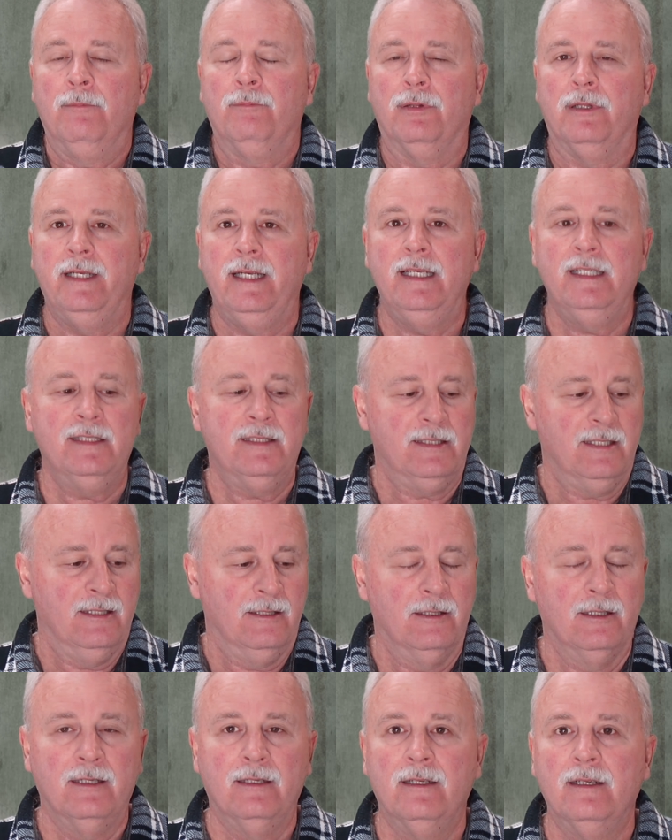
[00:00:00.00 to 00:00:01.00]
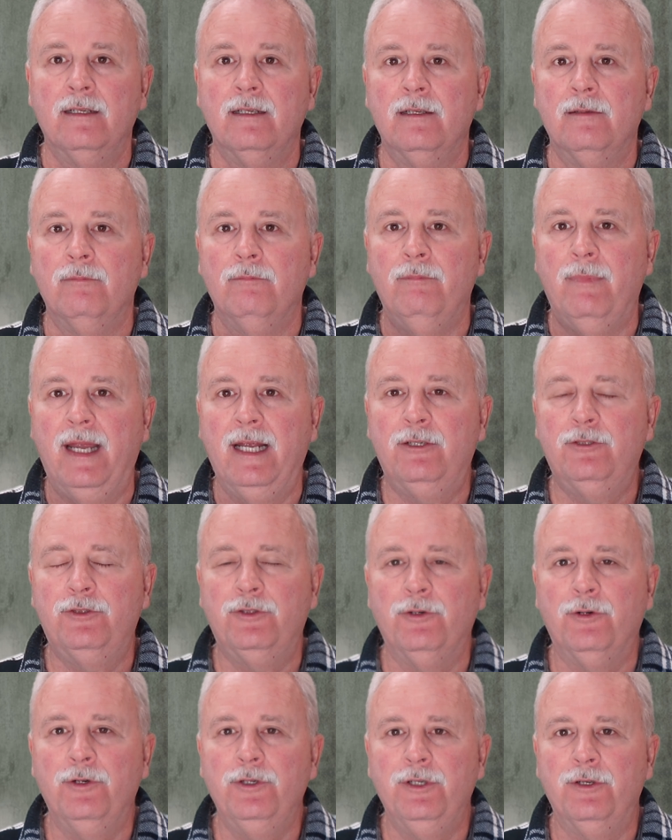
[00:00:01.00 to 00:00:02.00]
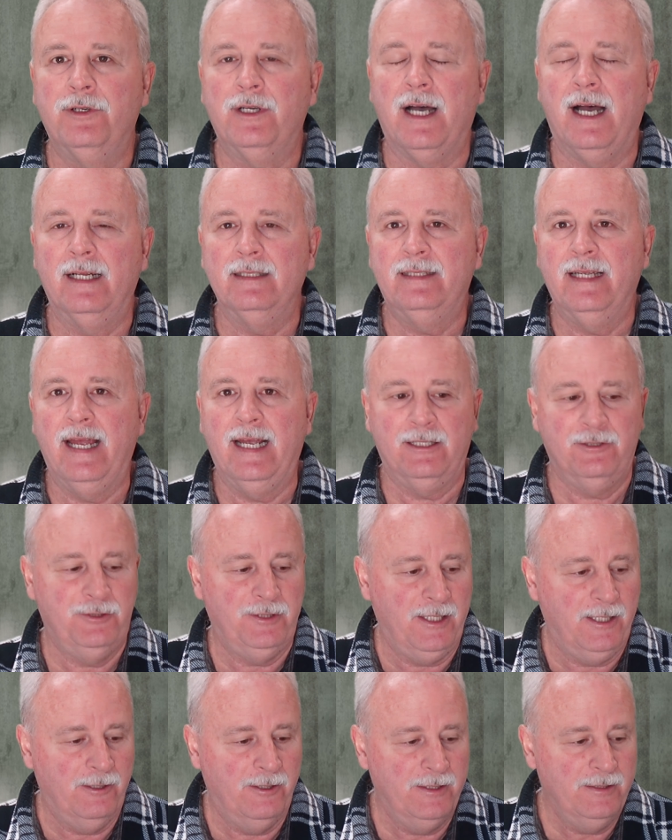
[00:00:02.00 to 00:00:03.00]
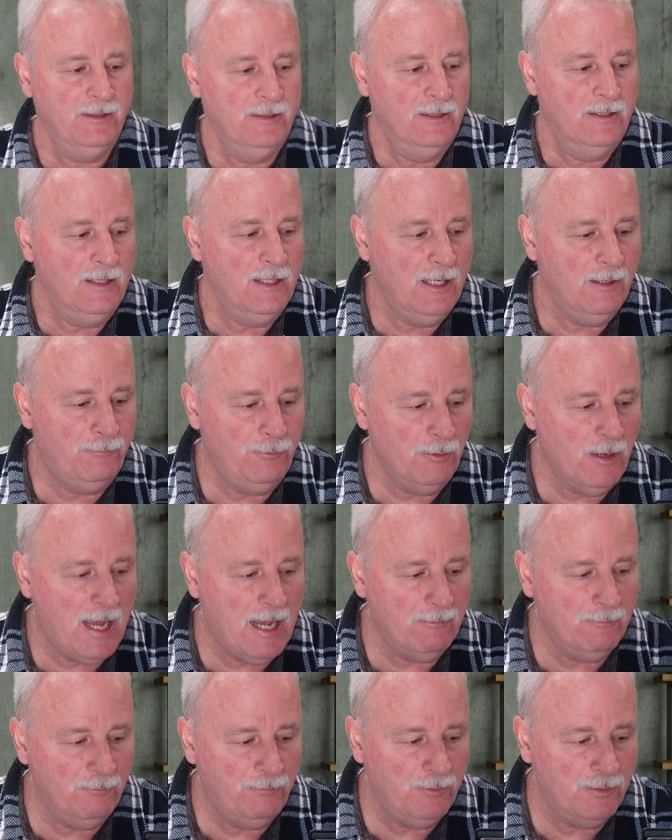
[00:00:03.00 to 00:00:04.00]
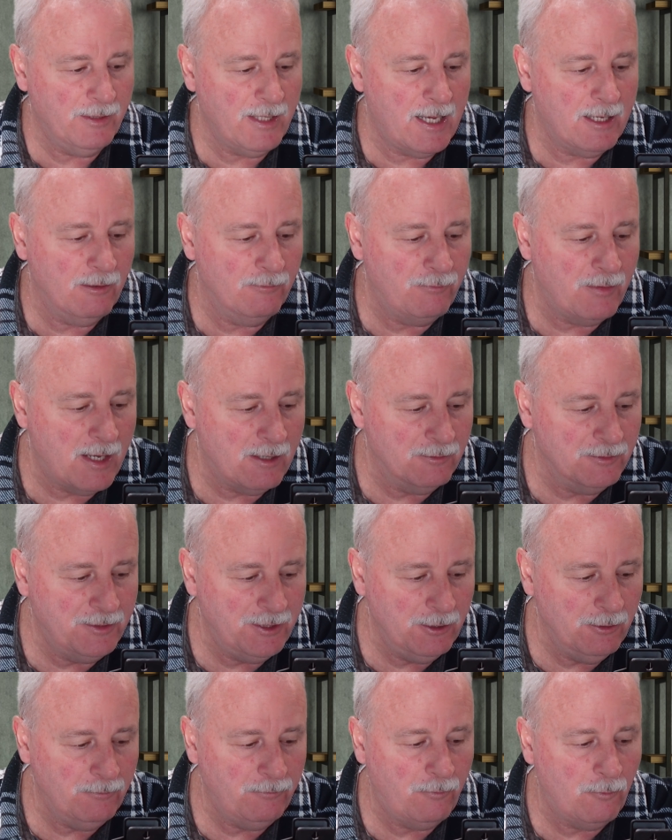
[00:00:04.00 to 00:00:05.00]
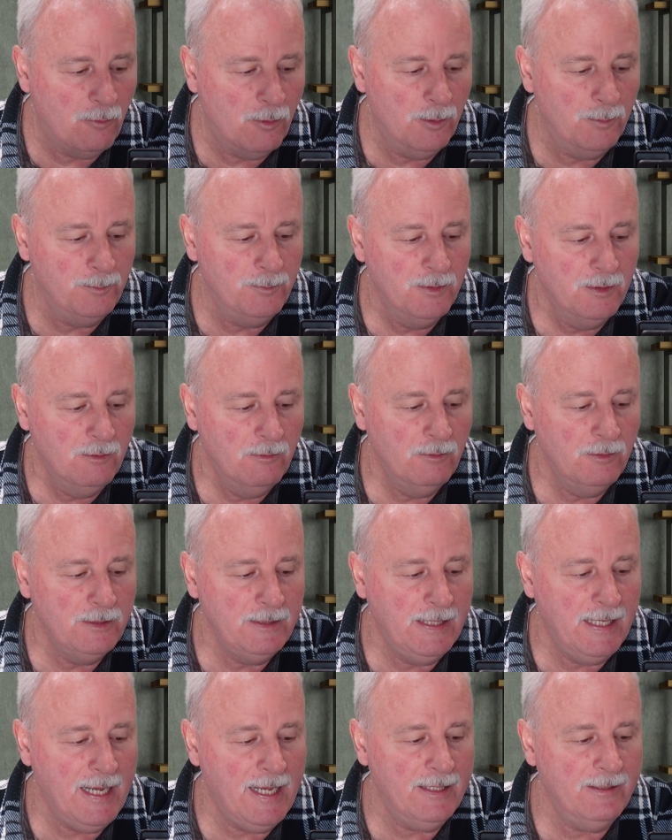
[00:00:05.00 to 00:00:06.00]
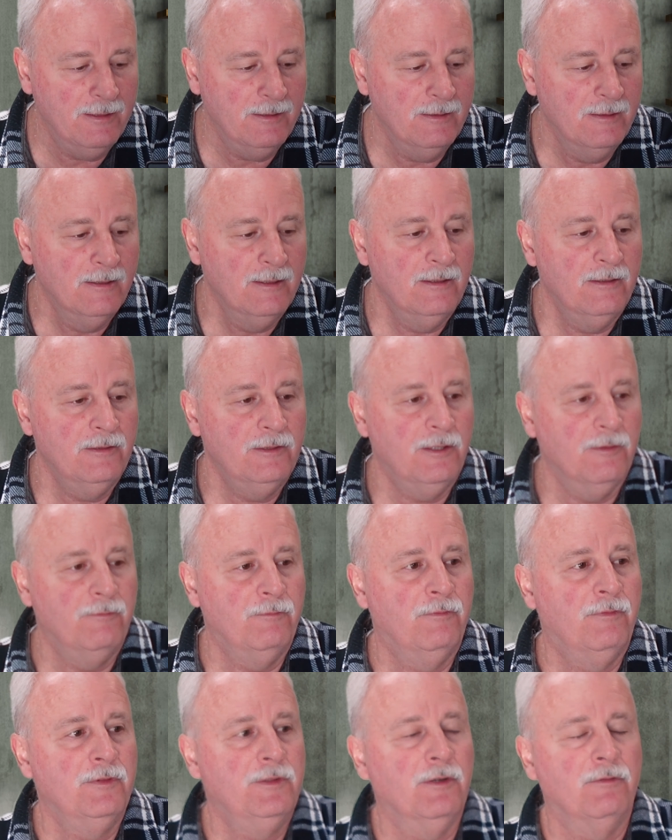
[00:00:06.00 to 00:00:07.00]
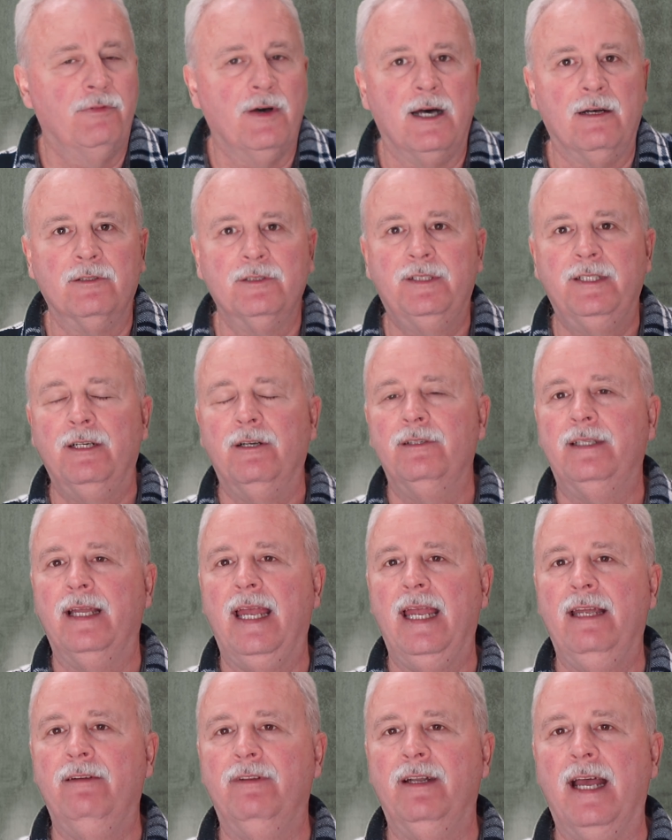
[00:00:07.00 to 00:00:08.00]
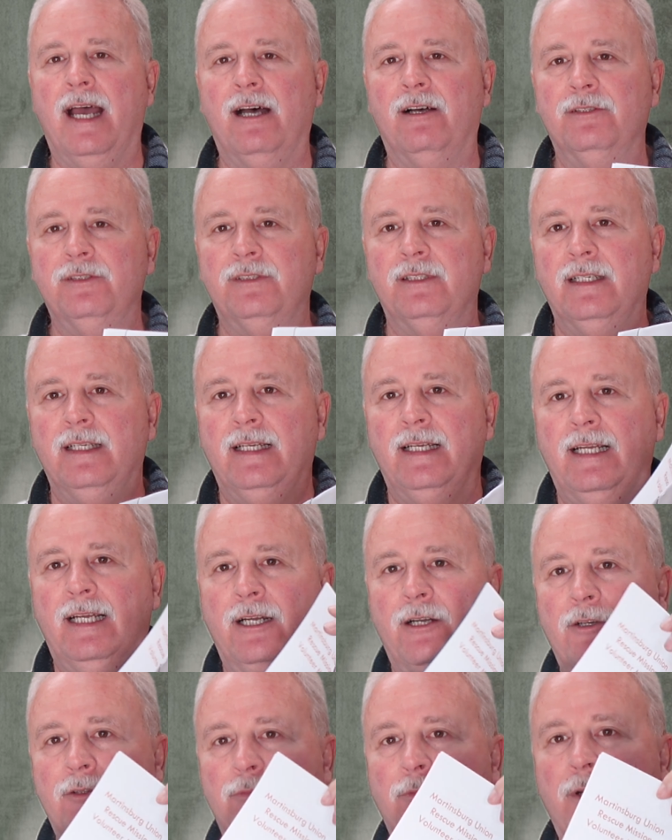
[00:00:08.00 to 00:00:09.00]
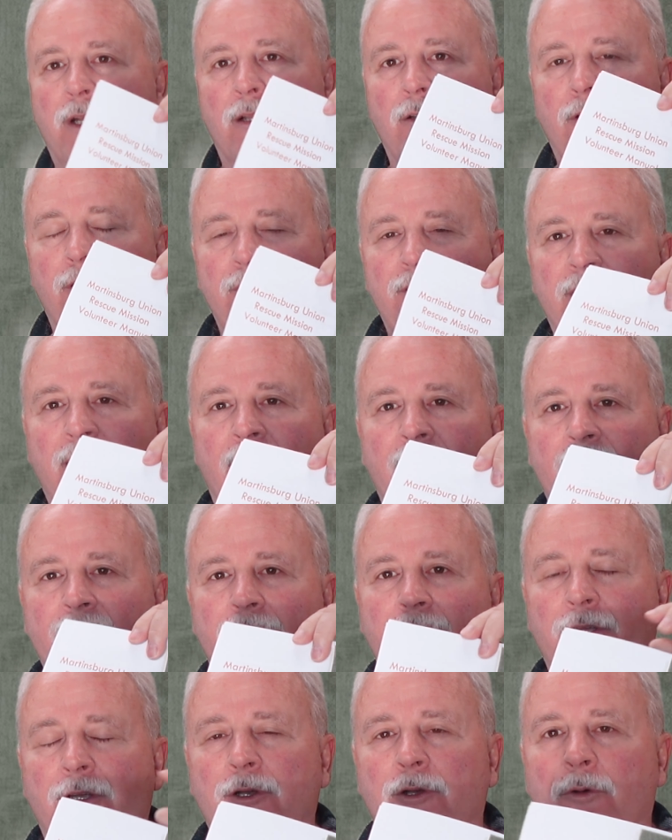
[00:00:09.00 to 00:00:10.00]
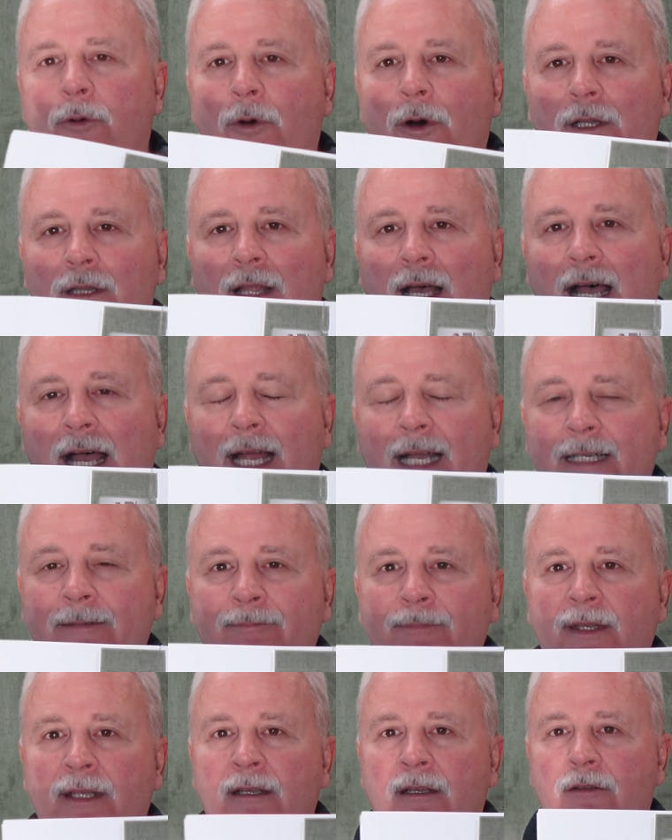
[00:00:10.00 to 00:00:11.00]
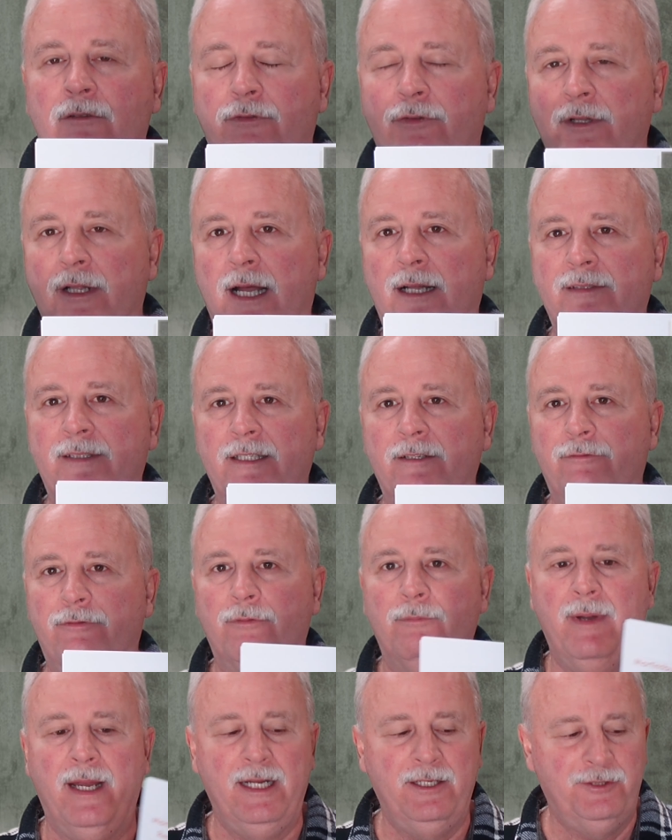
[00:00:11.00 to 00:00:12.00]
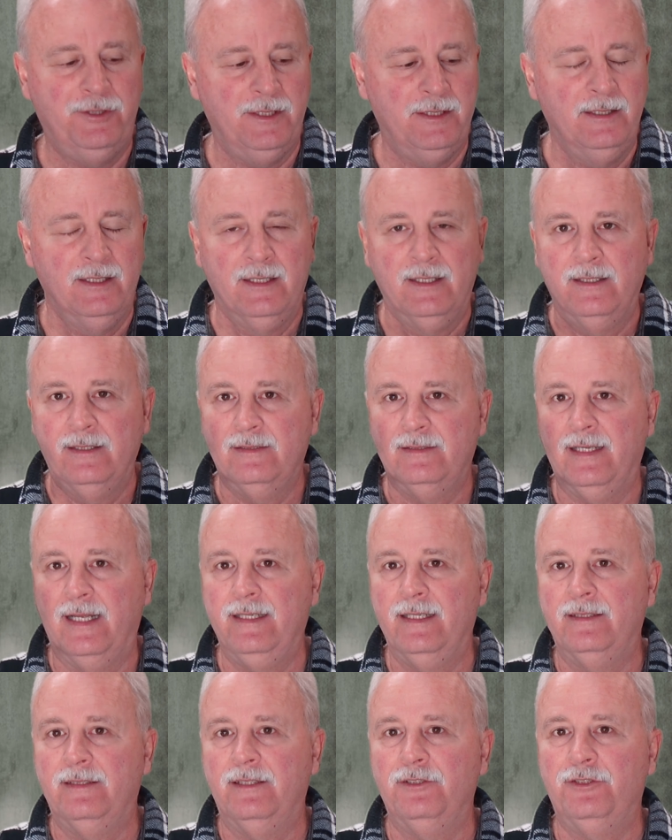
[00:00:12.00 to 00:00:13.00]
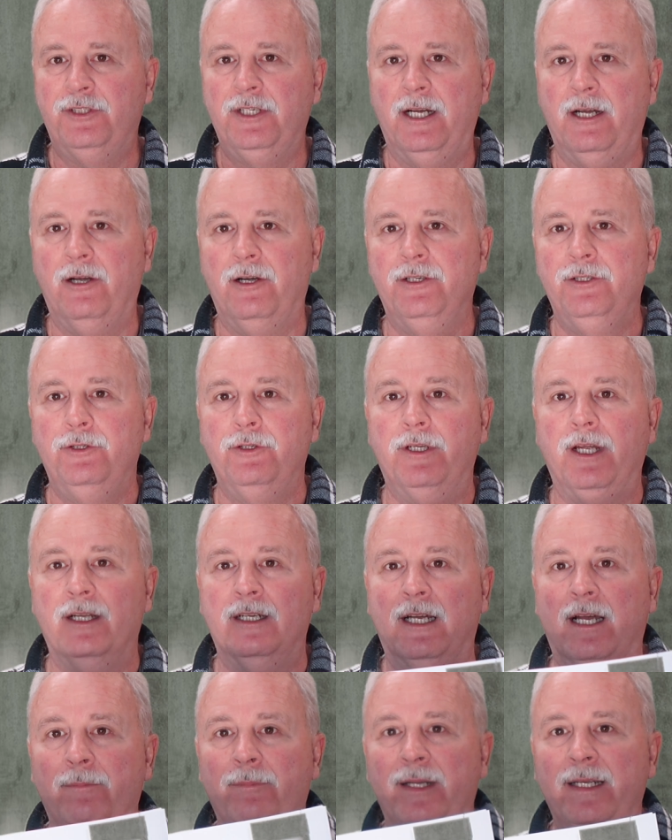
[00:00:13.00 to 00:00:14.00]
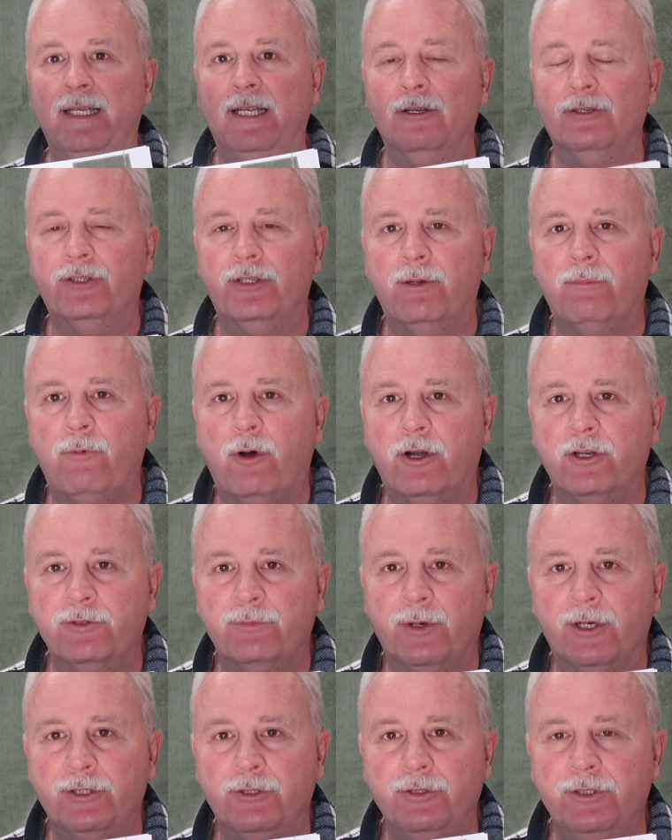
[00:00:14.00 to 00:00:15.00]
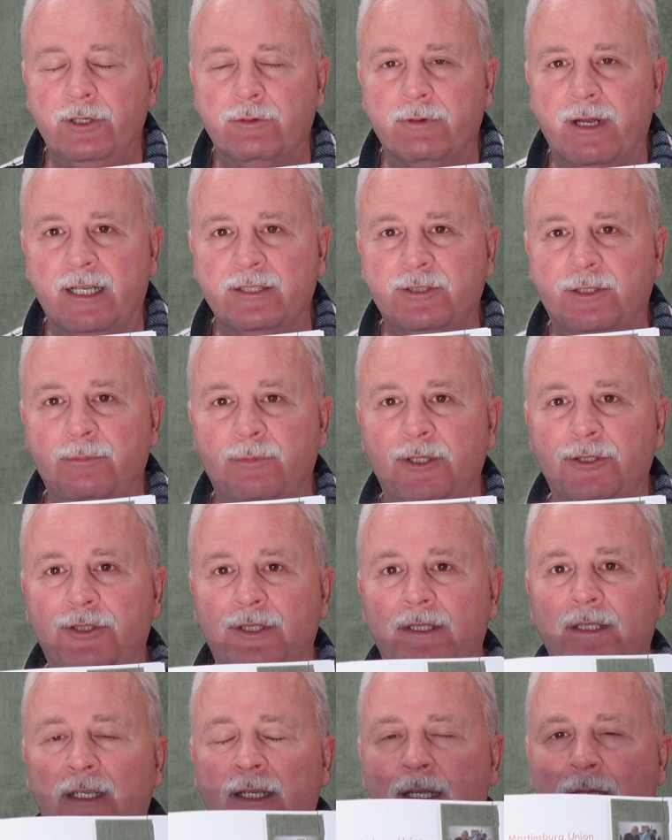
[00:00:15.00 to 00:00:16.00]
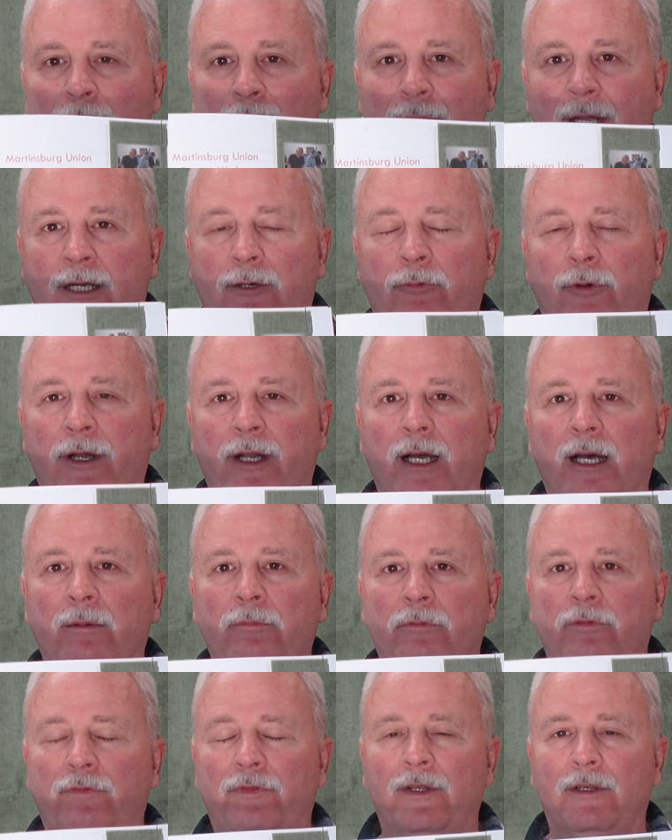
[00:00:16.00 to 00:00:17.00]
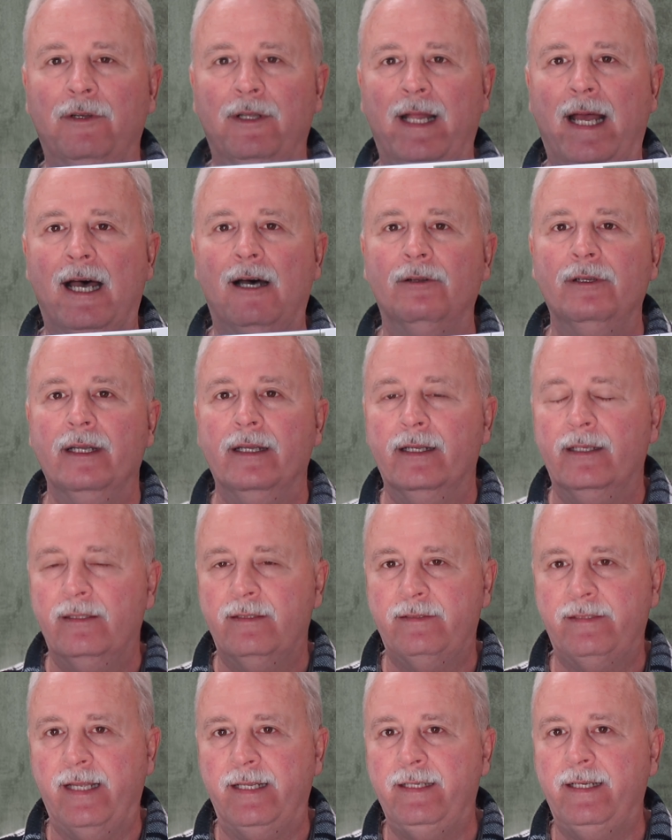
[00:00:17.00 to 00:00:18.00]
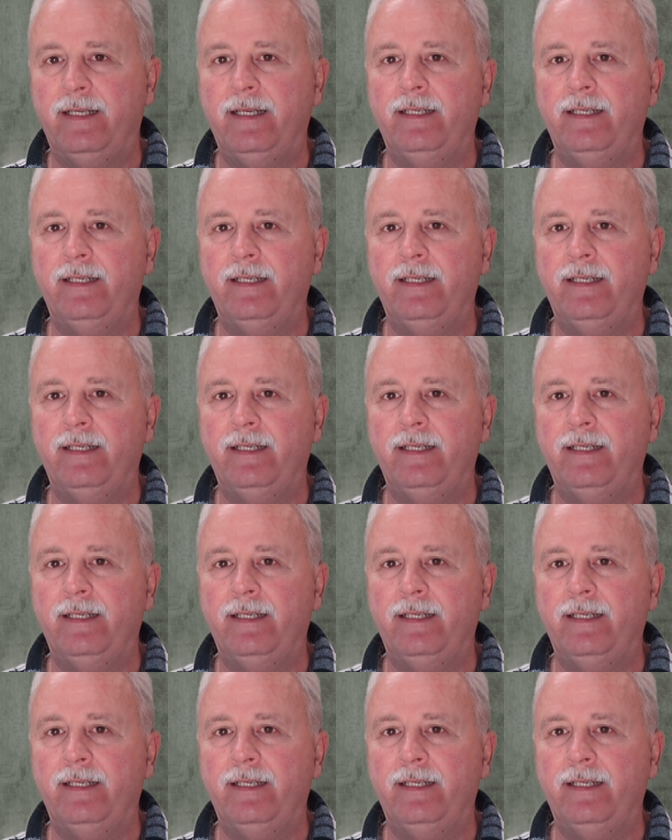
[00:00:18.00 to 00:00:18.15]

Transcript: please make sure you contact Sharon. If you haven't filled out a volunteer form yet to, to volunteer at the Haven House, Here's what it looks like. You can go online, fill out the information, send it to Sharon. You can come in here to the Martinsburg Union Rescue Mission, pick one up, fill it out, send it